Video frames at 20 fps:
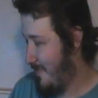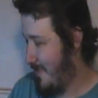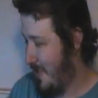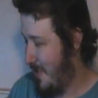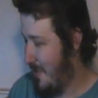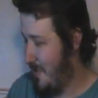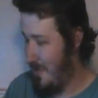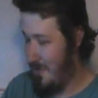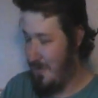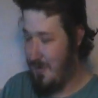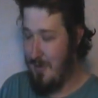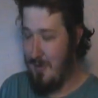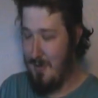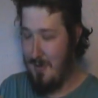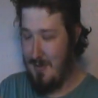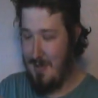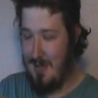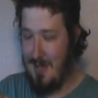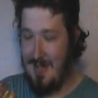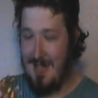You don't
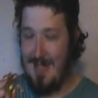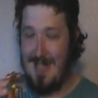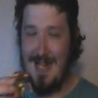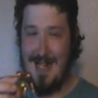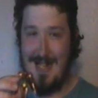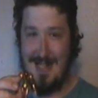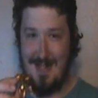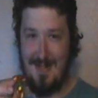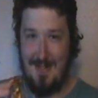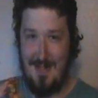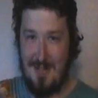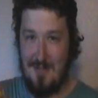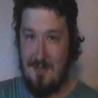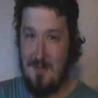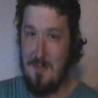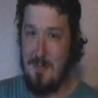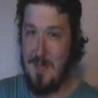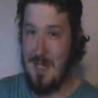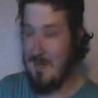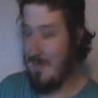talk, and I can't sound like a
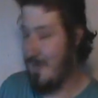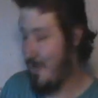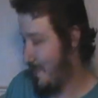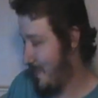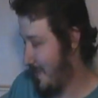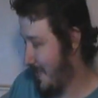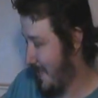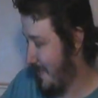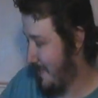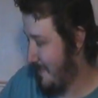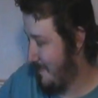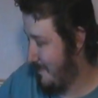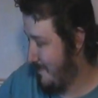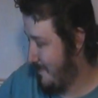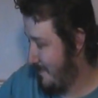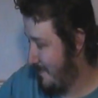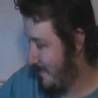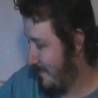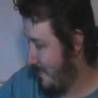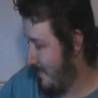woman even if you did.
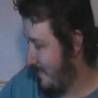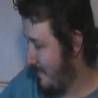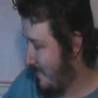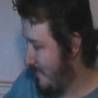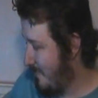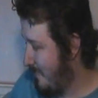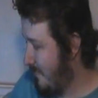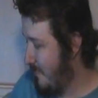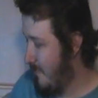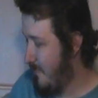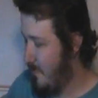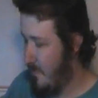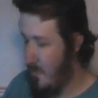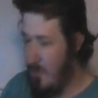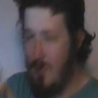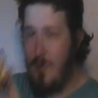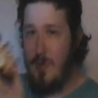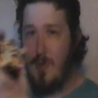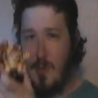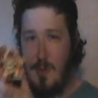
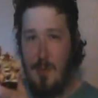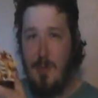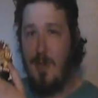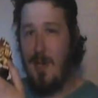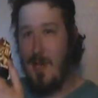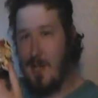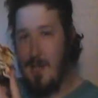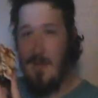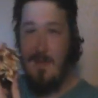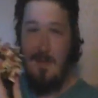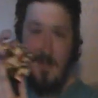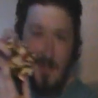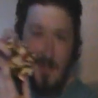Oh, goodbye!